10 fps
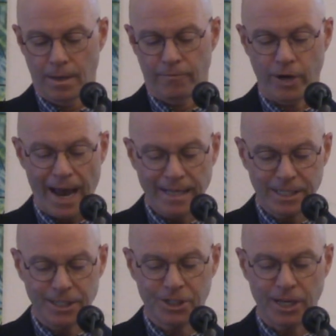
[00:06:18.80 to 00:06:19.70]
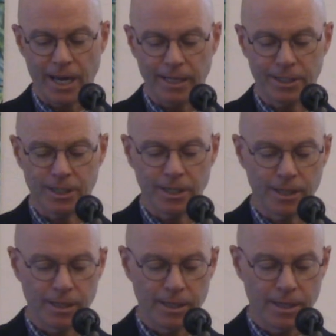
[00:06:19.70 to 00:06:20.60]
For as he says,
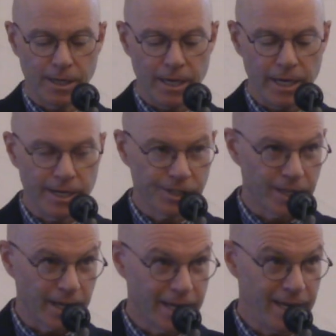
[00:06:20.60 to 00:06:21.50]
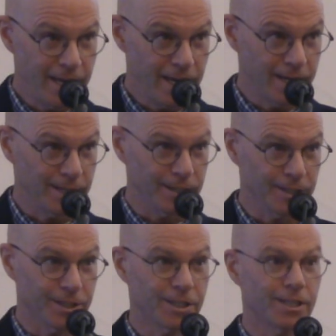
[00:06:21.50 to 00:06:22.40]
it is the
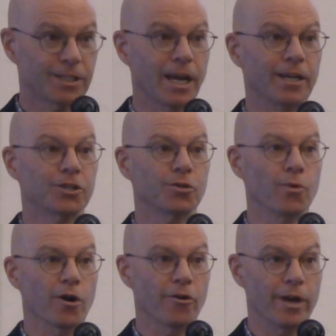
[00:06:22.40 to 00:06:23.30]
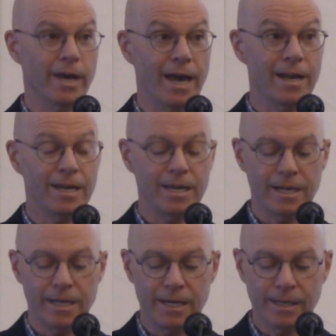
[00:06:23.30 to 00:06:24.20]
king's sanctuary, and
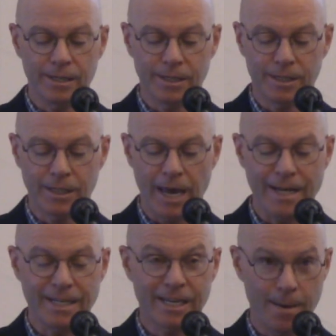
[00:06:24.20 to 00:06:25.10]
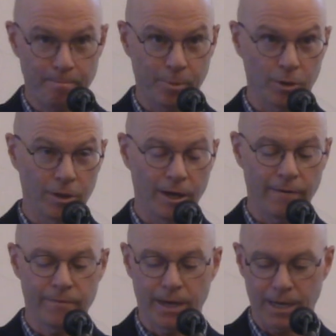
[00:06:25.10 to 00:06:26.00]
it is a temple
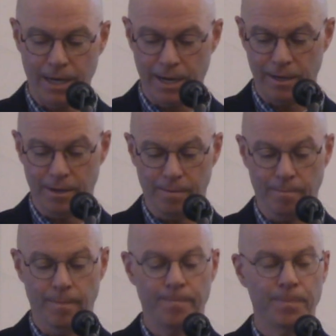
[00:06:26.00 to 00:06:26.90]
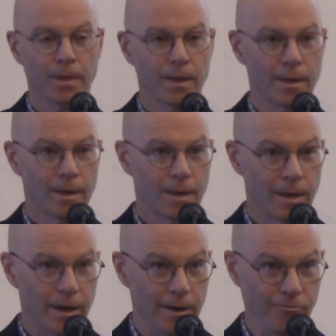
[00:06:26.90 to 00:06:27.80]
of the kingdom.
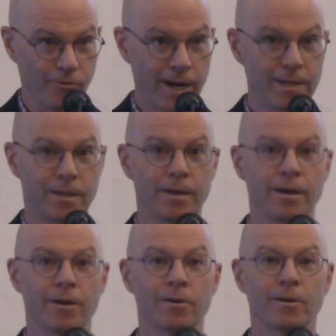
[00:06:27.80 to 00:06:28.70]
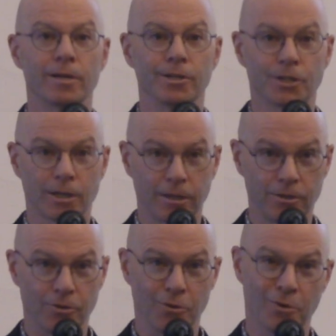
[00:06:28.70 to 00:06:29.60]
And right there is a
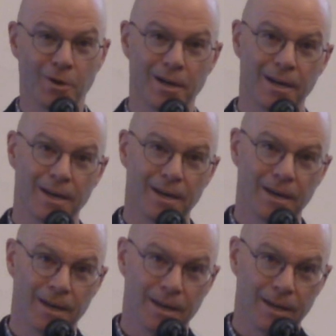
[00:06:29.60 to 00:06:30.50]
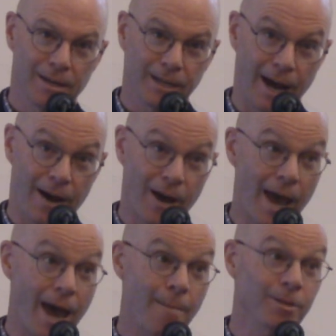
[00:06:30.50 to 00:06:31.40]
clue to how
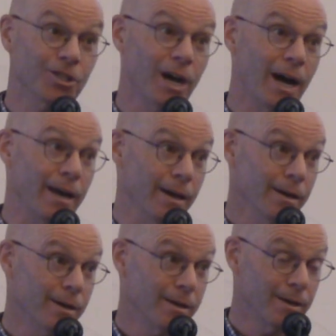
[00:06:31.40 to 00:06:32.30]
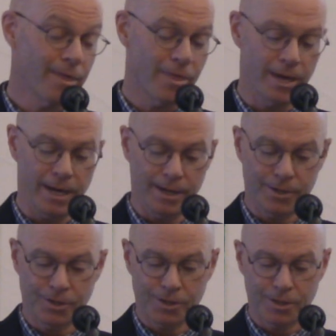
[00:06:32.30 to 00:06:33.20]
Amaziah
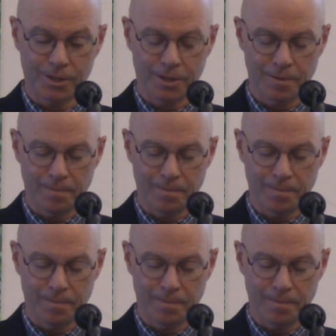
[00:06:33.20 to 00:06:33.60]
thinks.